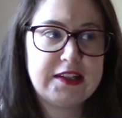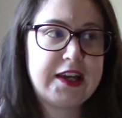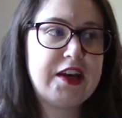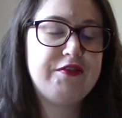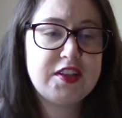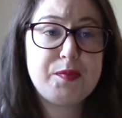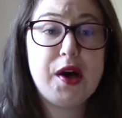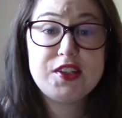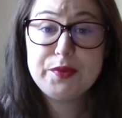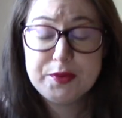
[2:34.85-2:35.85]
Like, if it's
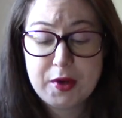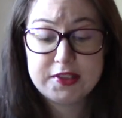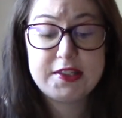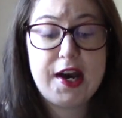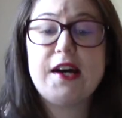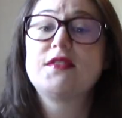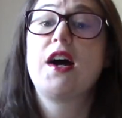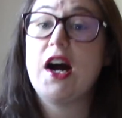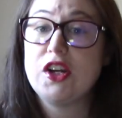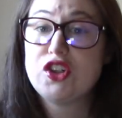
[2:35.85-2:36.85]
possible to multitask,
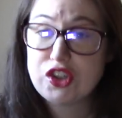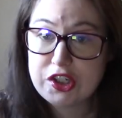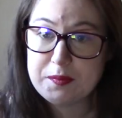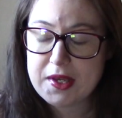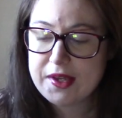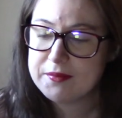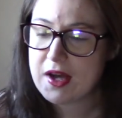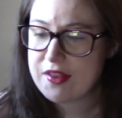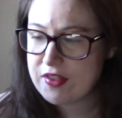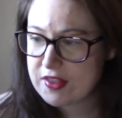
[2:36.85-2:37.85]
I should be.
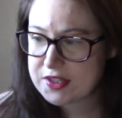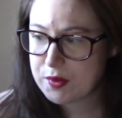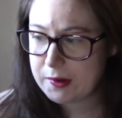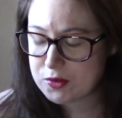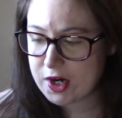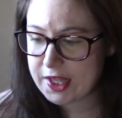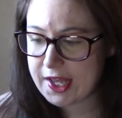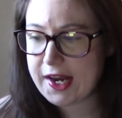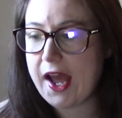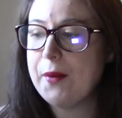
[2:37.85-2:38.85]
I think that's what I'm trying to
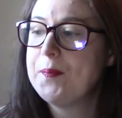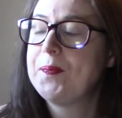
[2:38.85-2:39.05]
get at.